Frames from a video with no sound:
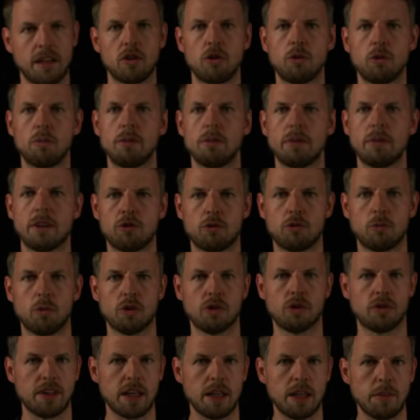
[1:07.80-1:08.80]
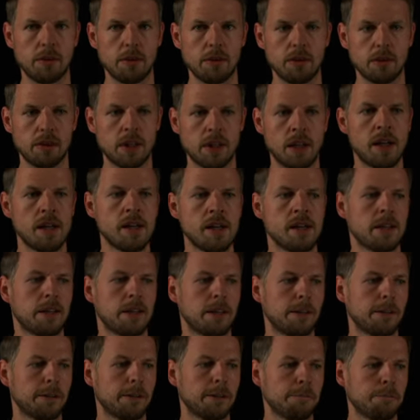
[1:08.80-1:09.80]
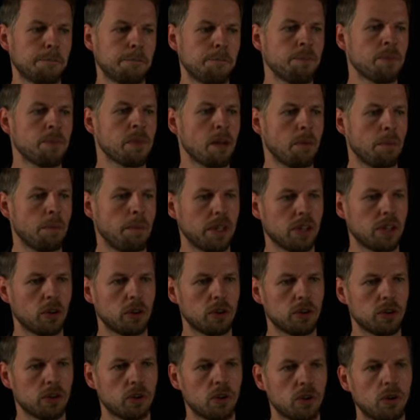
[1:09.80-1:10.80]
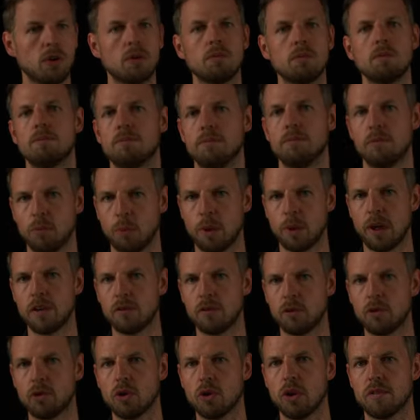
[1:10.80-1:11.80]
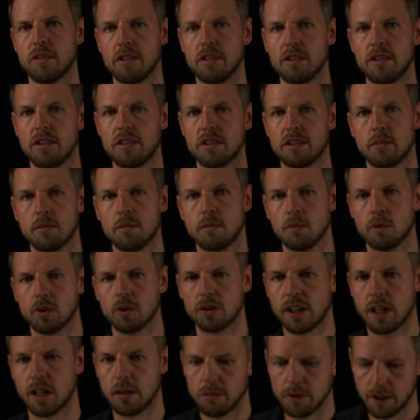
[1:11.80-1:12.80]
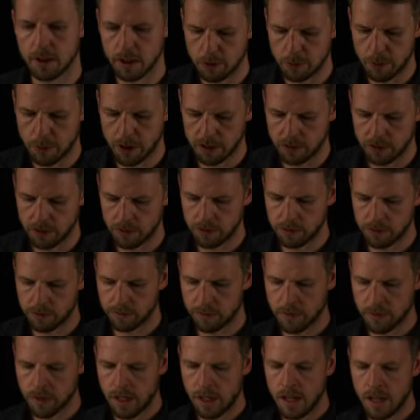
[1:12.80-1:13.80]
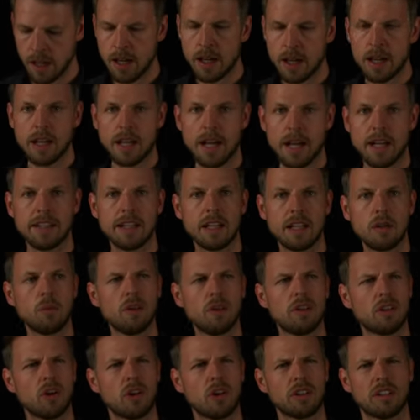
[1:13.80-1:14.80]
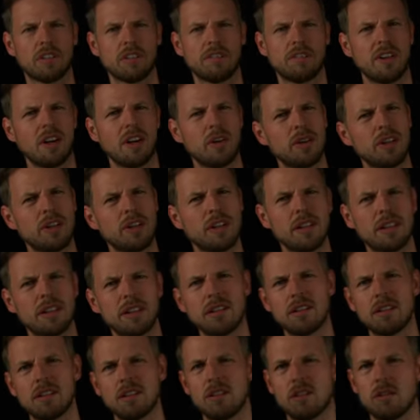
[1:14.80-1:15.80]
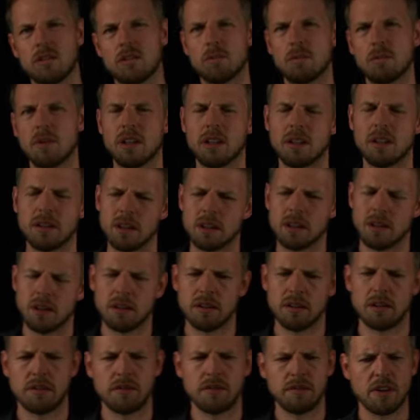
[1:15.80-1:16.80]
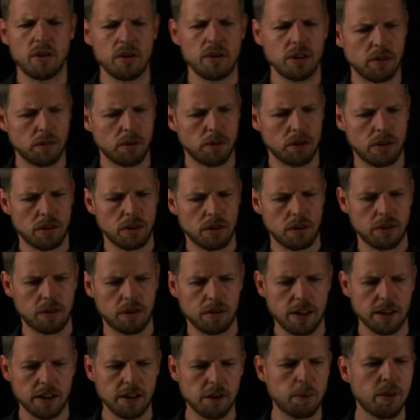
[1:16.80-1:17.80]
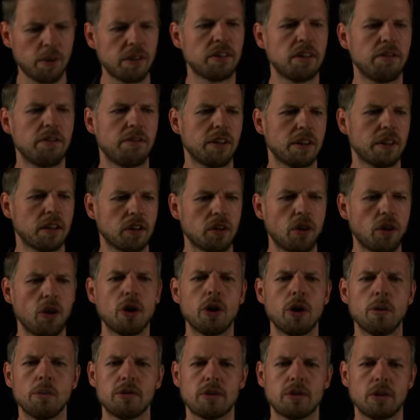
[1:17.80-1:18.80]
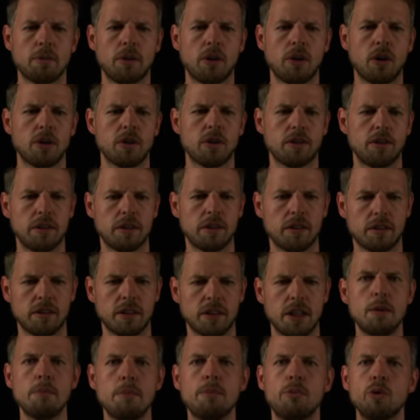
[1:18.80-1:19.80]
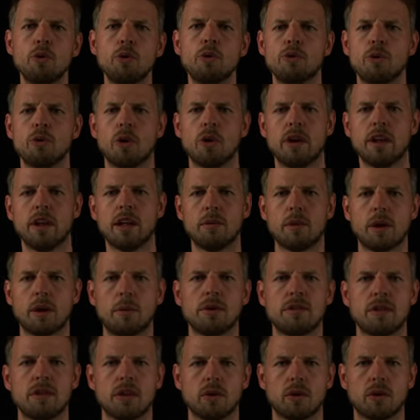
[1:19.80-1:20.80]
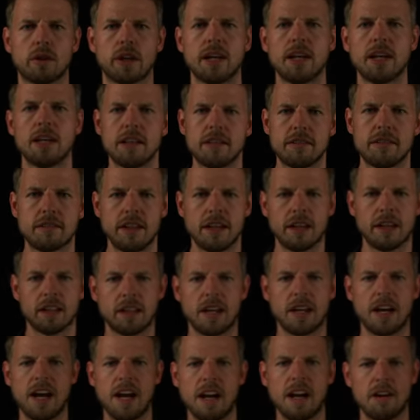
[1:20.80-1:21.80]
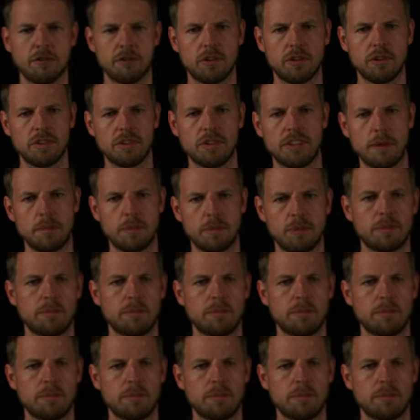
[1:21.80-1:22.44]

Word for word: to be much more stable. Um, but also, we have to solve the system, which can be expensive. And then we talked a very, in, in, in very uh, unspecific terms about this improved Euler, where we said, okay, let's take half the step,